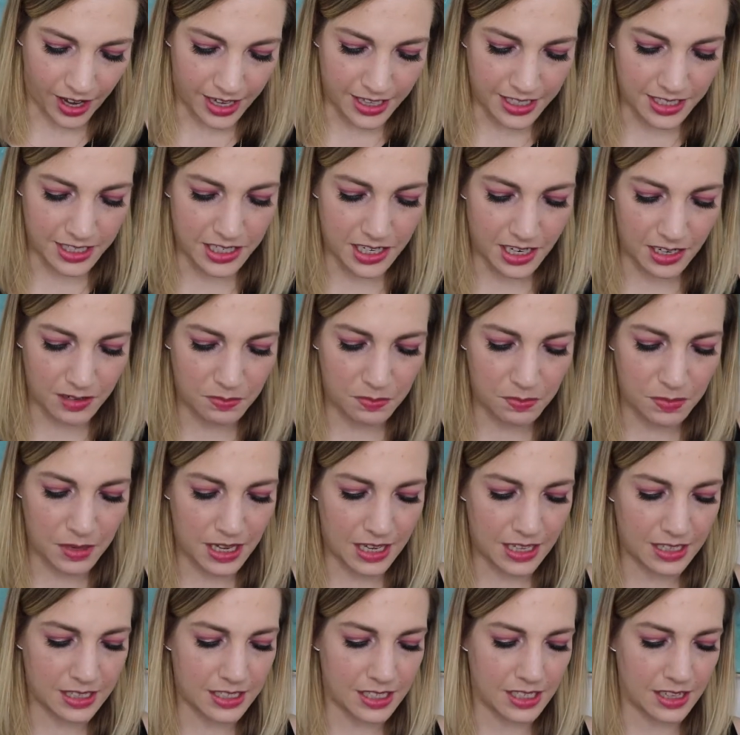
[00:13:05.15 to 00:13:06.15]
I did
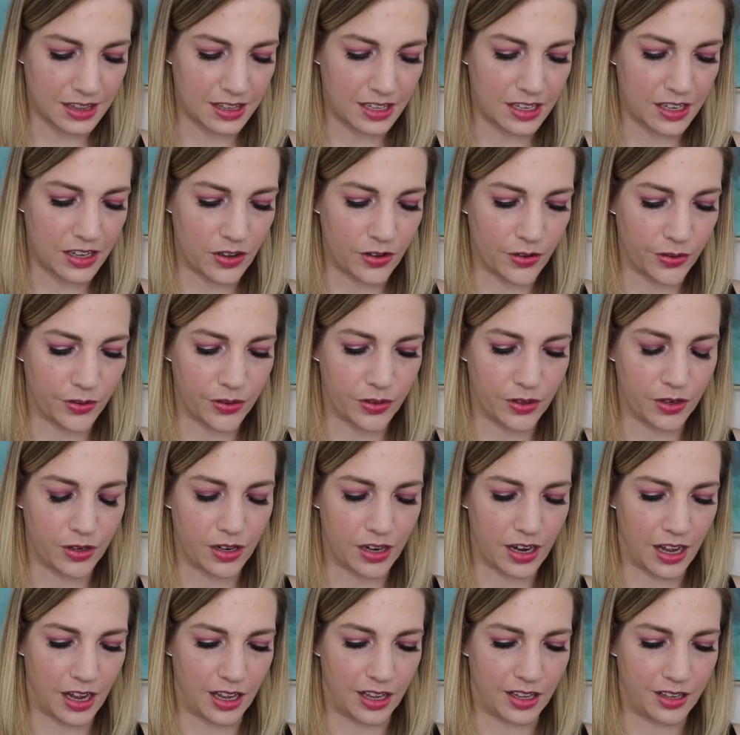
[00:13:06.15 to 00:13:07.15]
meet the
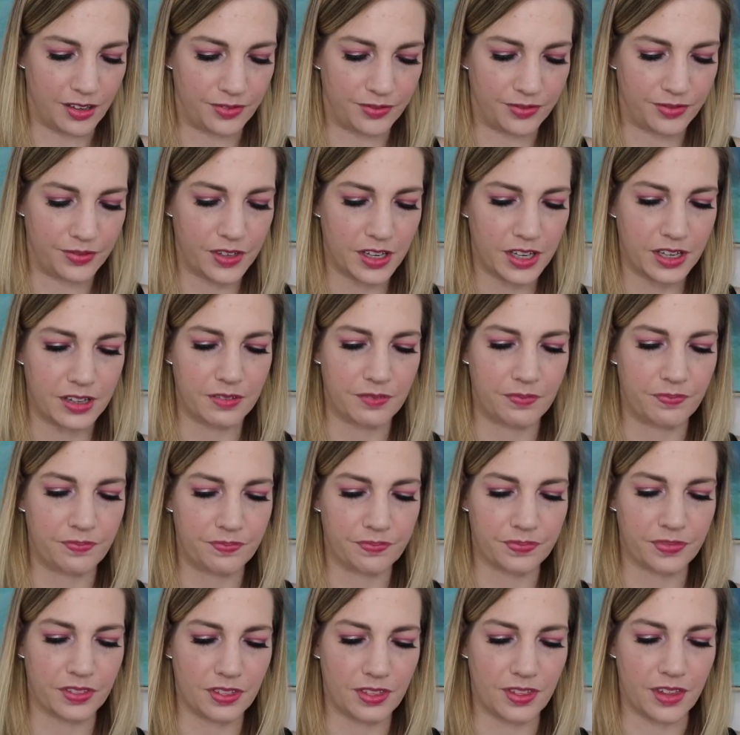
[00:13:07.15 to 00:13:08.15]
owner of
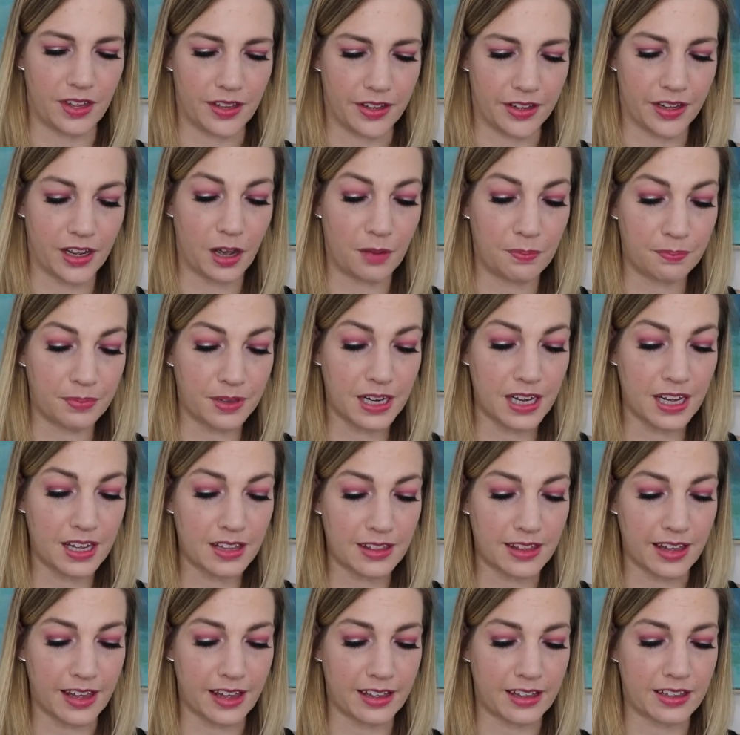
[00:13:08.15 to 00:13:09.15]
the company
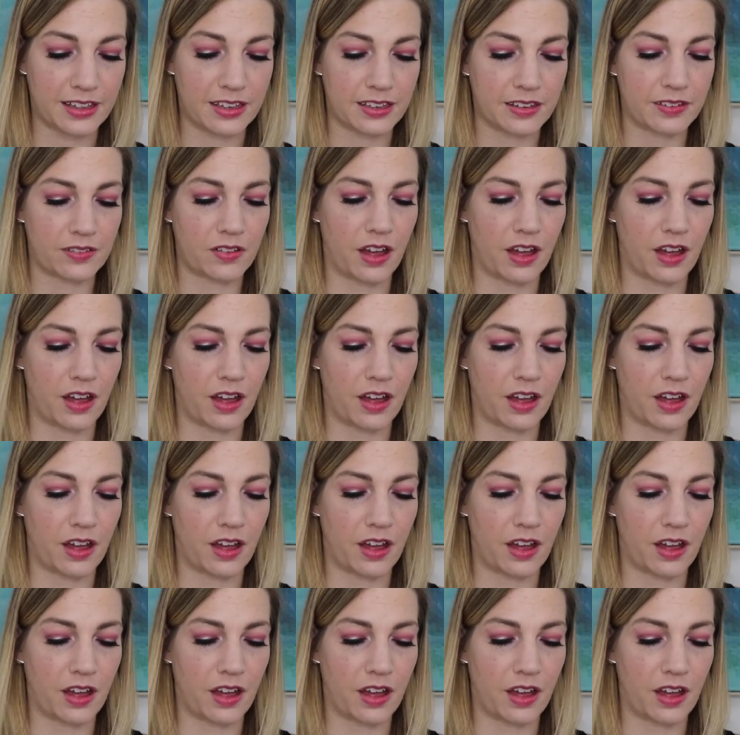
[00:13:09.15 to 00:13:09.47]
that